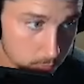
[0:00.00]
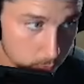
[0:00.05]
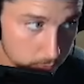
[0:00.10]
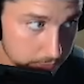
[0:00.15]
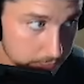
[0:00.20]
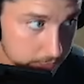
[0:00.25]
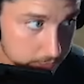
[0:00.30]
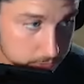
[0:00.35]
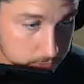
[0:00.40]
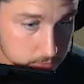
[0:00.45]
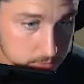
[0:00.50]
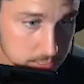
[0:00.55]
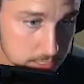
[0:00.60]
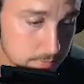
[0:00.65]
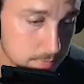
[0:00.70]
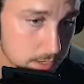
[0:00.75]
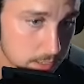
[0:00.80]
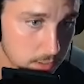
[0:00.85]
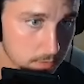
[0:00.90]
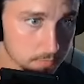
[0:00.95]
We need a Dunze
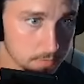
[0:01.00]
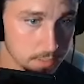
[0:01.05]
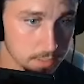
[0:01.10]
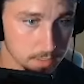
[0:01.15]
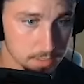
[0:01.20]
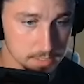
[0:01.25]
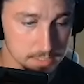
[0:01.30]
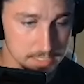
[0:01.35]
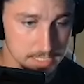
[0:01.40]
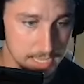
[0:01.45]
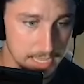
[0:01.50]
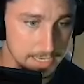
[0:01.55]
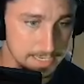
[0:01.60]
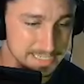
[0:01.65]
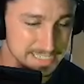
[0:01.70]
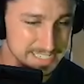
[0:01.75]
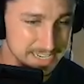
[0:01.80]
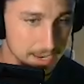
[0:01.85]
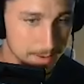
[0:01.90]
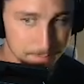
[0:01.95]
back over there because that
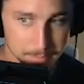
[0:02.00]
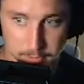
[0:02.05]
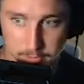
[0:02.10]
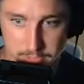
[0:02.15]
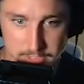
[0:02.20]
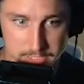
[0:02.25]
is not Burke's